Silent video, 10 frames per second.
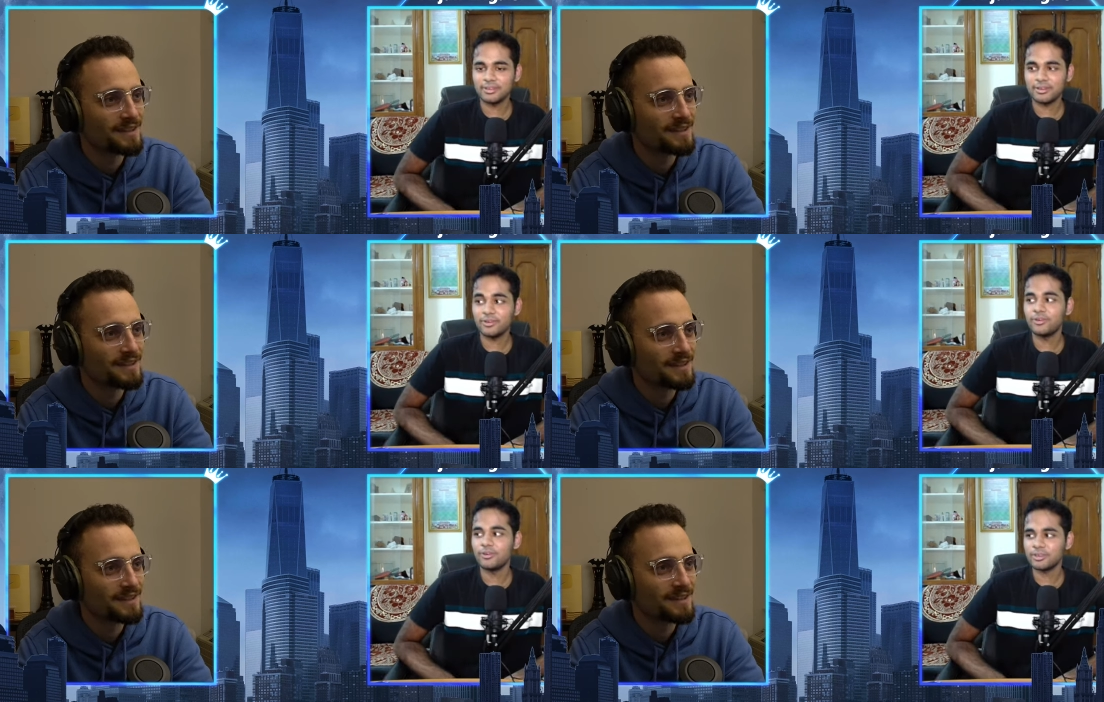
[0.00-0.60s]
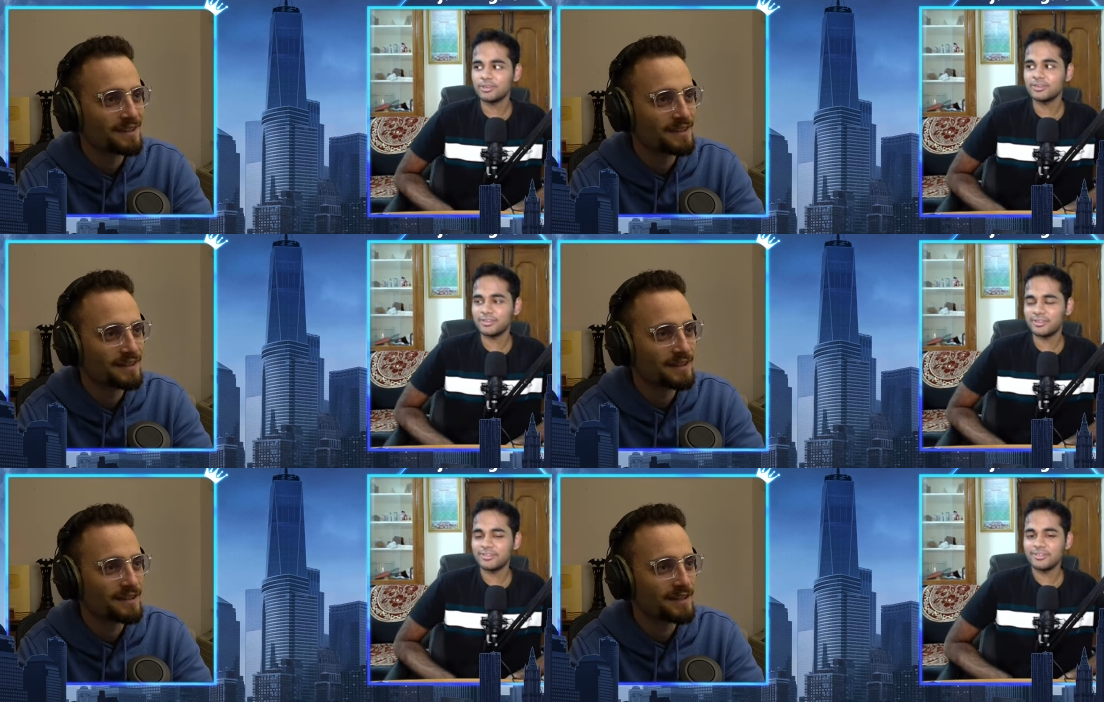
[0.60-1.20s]
Speaker 1: Oh, okay.
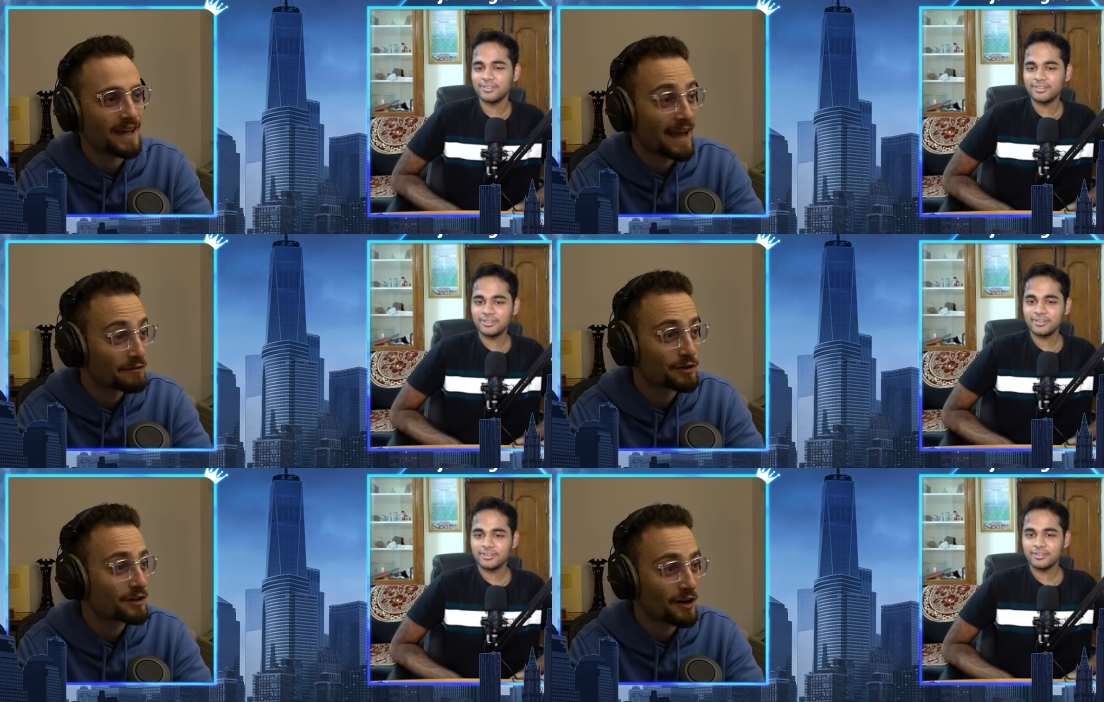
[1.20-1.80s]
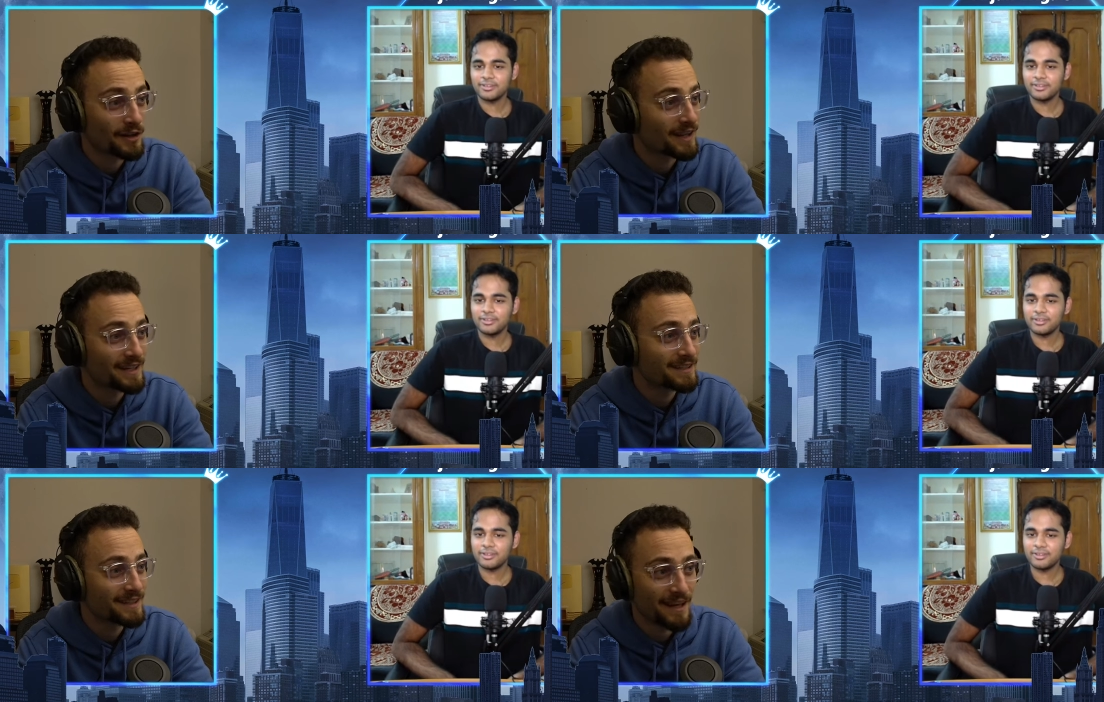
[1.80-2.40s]
Like, ever online,